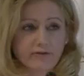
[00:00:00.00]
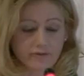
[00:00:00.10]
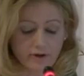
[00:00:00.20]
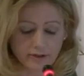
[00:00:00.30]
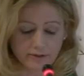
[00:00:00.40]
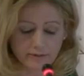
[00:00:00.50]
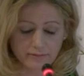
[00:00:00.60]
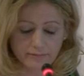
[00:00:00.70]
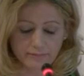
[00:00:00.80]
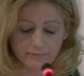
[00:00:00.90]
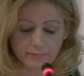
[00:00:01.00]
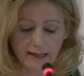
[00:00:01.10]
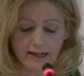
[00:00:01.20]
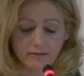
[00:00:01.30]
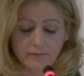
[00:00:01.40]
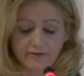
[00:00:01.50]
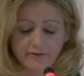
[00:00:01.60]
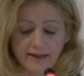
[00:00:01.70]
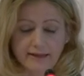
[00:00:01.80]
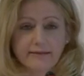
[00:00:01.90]
started. HELCOM is
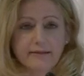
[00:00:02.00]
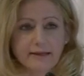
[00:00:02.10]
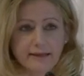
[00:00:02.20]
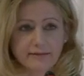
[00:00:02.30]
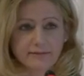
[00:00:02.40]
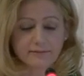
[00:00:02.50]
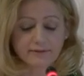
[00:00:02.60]
taking the lead.